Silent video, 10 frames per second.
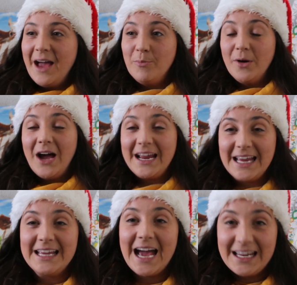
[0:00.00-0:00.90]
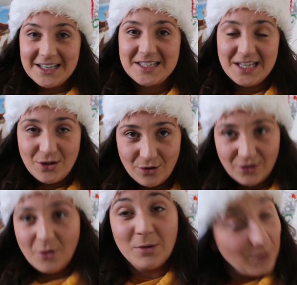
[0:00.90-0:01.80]
but I can guarantee you
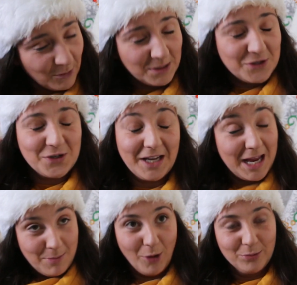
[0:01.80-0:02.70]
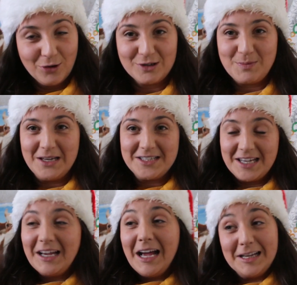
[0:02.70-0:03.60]
that we will be doing a Bob Ross
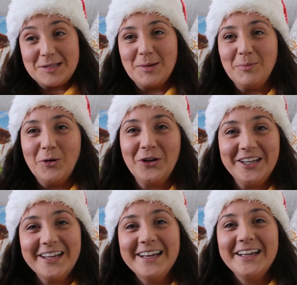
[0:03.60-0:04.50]
painting at some point